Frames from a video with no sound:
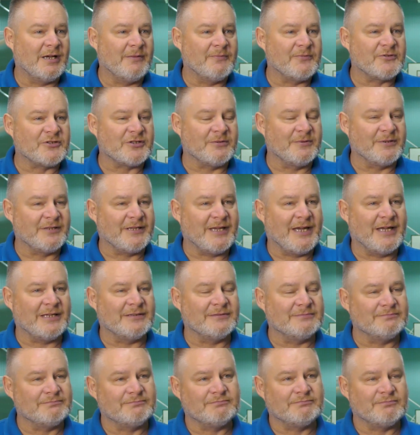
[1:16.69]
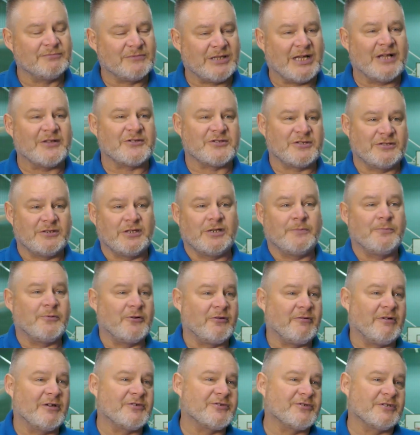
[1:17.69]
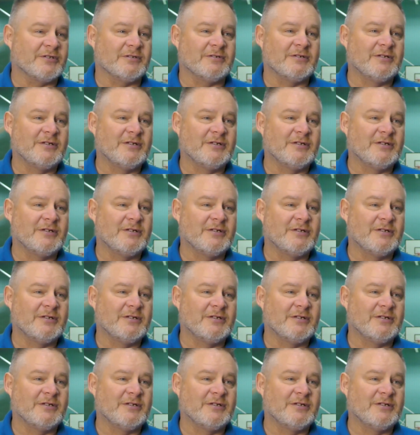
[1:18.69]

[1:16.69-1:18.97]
So again, that's another progression.